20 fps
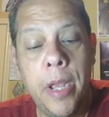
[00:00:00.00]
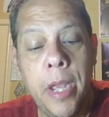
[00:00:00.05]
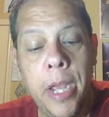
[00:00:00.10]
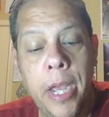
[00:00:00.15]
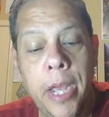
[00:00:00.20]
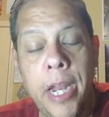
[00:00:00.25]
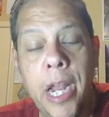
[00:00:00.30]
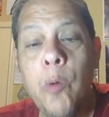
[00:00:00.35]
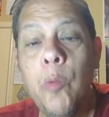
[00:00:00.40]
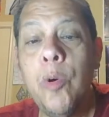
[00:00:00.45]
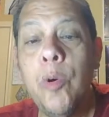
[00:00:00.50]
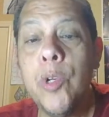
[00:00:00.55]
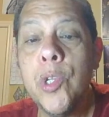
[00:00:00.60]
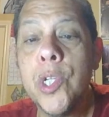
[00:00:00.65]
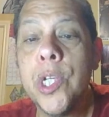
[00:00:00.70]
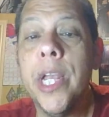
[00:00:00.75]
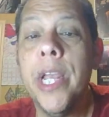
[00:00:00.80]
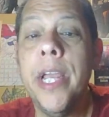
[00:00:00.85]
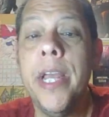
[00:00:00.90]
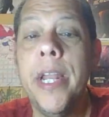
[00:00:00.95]
and I will
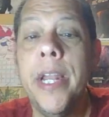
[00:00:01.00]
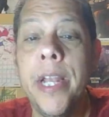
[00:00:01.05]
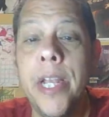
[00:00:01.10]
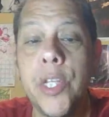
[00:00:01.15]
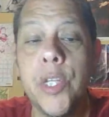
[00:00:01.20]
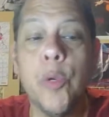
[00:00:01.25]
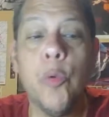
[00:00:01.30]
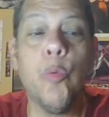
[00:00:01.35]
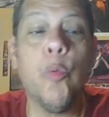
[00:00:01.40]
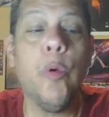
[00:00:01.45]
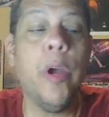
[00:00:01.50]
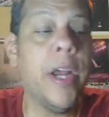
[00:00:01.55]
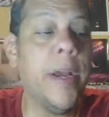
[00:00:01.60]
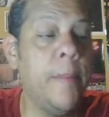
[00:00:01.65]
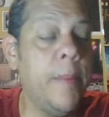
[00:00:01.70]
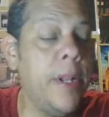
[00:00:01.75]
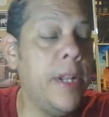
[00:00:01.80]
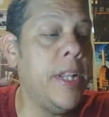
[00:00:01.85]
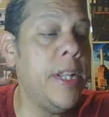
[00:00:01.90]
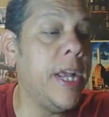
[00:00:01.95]
say it is a
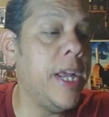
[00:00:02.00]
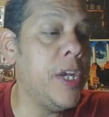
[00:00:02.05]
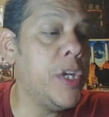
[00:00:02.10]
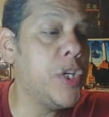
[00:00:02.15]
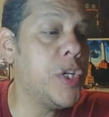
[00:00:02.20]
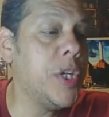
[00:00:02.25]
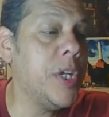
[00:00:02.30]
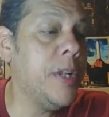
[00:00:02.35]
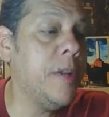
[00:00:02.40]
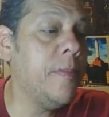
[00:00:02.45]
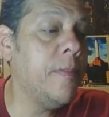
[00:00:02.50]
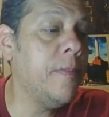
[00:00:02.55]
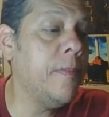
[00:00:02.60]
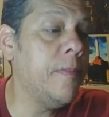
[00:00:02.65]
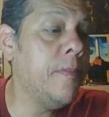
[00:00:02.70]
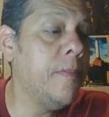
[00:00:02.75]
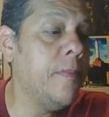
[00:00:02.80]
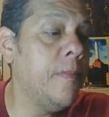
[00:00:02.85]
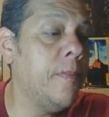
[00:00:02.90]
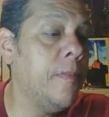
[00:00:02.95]
recommendation
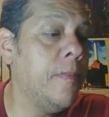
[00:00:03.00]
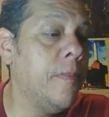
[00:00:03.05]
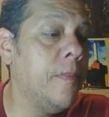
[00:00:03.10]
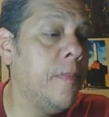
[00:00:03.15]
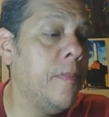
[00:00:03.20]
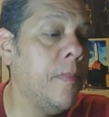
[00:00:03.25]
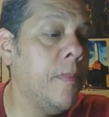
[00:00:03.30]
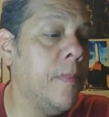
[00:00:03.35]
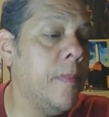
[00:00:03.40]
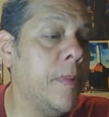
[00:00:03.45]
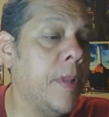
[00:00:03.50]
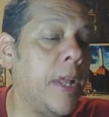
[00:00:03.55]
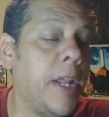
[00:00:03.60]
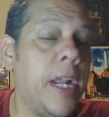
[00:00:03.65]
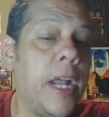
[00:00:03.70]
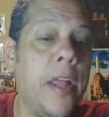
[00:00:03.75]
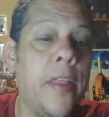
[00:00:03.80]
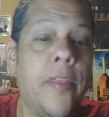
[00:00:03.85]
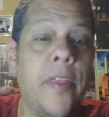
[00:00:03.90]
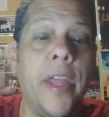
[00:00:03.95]
that
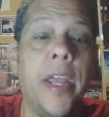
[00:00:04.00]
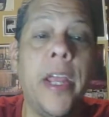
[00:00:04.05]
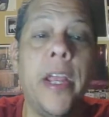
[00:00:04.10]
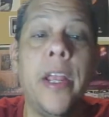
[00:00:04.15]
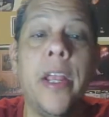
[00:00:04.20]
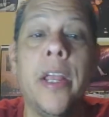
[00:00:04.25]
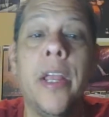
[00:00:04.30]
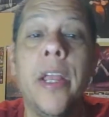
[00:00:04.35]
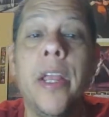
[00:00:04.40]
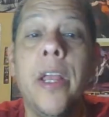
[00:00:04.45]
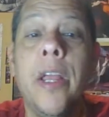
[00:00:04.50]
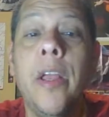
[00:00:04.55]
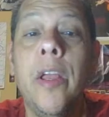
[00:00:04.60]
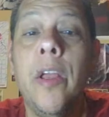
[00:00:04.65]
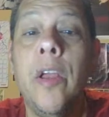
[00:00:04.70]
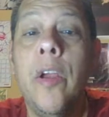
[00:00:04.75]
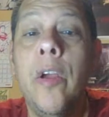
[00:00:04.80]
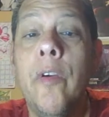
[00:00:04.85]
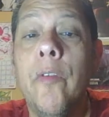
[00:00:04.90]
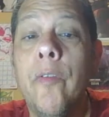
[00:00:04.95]
I think
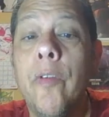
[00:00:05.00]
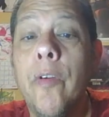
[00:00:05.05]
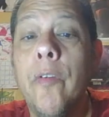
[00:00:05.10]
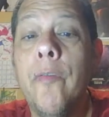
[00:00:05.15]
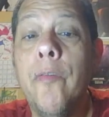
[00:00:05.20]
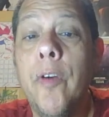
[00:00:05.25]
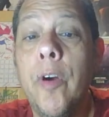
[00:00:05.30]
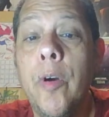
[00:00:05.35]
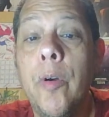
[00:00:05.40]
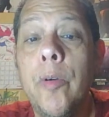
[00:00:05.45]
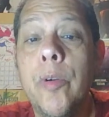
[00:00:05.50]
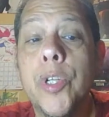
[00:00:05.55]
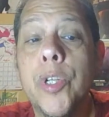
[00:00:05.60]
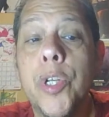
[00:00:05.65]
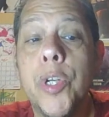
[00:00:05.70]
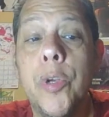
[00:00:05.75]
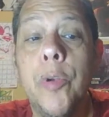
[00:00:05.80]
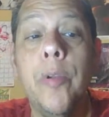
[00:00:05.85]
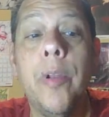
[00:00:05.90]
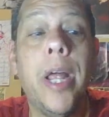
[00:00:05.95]
for folks
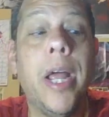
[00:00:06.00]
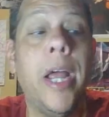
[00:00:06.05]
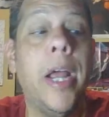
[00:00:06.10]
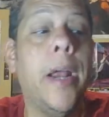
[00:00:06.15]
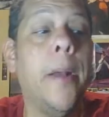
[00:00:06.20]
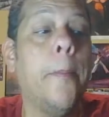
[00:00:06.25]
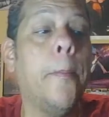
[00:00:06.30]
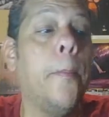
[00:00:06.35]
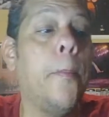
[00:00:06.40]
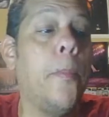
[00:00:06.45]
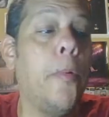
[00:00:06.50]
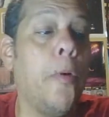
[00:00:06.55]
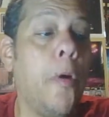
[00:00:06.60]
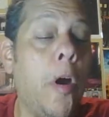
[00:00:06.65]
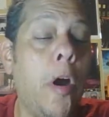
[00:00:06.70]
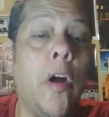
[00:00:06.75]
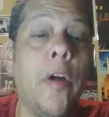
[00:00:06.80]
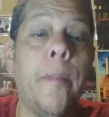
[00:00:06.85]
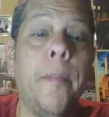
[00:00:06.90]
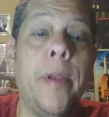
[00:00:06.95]
who like
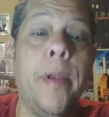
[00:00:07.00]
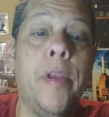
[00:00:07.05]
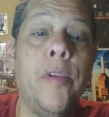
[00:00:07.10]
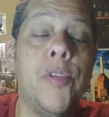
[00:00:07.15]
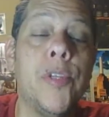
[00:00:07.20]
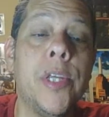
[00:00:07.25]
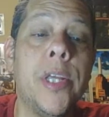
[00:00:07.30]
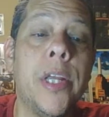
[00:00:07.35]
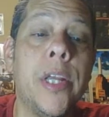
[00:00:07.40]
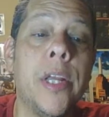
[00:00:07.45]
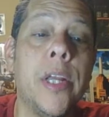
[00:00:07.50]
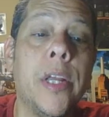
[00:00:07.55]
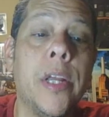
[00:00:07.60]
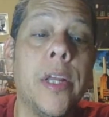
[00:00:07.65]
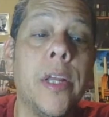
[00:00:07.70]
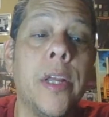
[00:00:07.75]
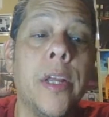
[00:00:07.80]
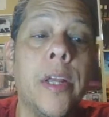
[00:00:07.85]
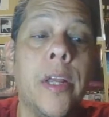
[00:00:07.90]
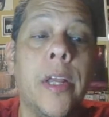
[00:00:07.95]
prog music
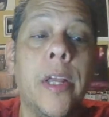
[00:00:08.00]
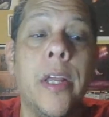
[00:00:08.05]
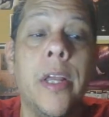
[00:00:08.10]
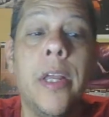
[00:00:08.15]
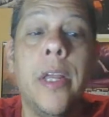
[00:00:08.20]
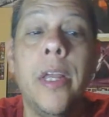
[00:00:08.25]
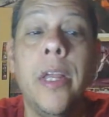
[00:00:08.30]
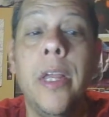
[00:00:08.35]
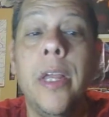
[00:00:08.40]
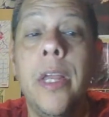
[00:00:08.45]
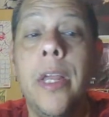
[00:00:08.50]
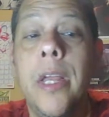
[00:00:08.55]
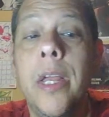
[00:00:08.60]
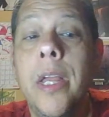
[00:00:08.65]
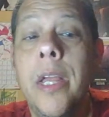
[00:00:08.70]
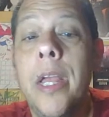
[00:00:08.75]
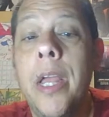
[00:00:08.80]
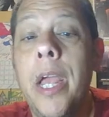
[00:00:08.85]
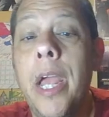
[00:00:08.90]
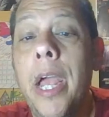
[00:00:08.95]

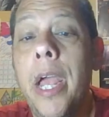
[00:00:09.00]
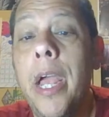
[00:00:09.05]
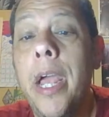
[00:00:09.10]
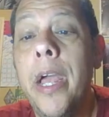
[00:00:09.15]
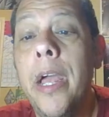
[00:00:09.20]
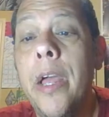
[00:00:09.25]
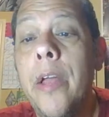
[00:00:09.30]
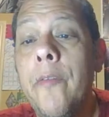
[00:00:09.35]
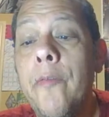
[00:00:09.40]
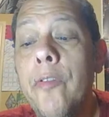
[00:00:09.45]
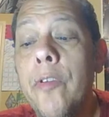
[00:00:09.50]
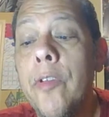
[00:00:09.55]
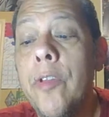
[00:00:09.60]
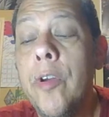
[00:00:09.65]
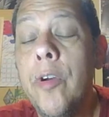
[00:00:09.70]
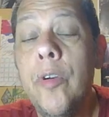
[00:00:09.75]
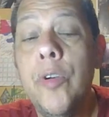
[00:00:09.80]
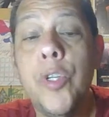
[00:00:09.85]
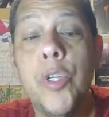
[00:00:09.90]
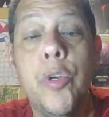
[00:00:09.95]
and for
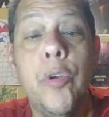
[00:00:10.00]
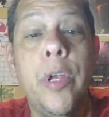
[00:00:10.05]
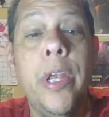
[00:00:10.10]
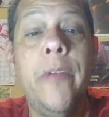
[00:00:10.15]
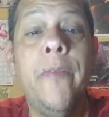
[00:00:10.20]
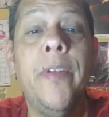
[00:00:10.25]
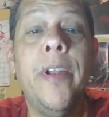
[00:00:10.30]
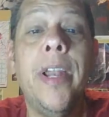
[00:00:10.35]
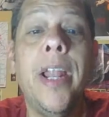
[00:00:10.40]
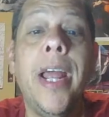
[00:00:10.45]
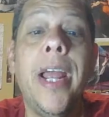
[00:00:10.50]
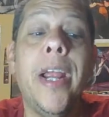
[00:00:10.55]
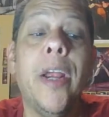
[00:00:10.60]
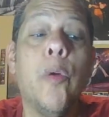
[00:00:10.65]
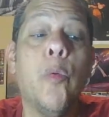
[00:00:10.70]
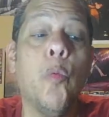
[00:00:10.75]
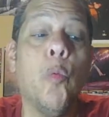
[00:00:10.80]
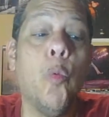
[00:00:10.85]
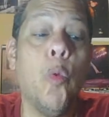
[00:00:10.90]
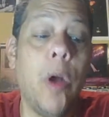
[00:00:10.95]
those who even like
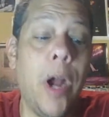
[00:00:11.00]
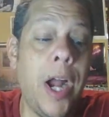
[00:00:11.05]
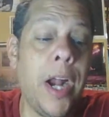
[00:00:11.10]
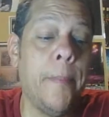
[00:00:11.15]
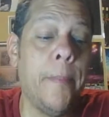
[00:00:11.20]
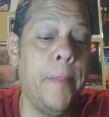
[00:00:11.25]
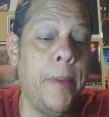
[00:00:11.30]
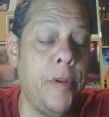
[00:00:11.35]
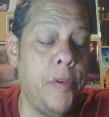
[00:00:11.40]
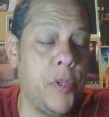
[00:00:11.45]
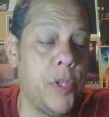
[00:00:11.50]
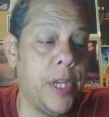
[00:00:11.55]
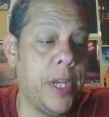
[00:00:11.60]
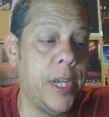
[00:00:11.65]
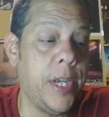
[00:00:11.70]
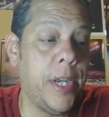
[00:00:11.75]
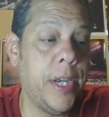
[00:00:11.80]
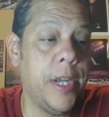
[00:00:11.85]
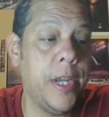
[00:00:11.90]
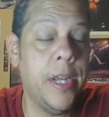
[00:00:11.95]
rock music